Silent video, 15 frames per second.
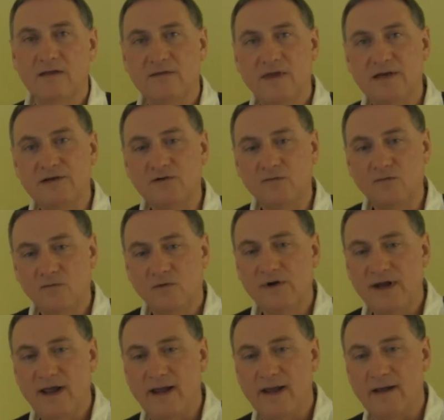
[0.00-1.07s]
than you
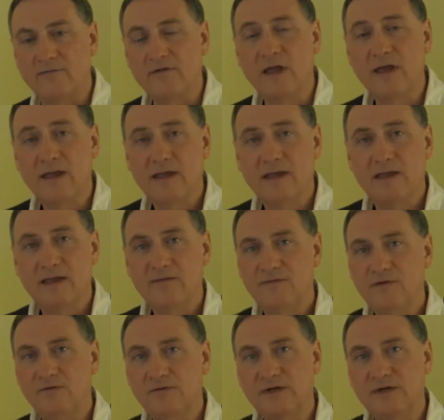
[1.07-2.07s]
would have if you